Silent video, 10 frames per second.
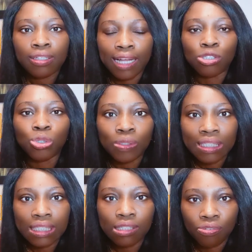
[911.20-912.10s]
that you
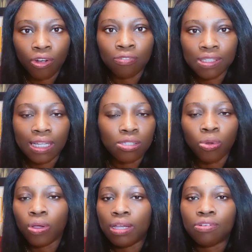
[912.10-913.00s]
need for your visa.
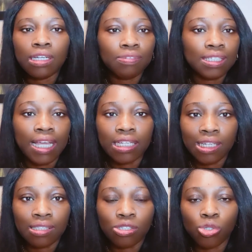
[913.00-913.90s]
So even if this
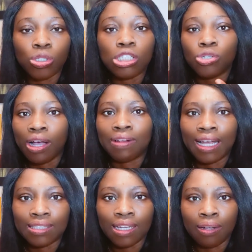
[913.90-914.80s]
agent is doing it, you have an
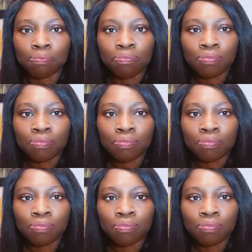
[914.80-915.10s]
idea.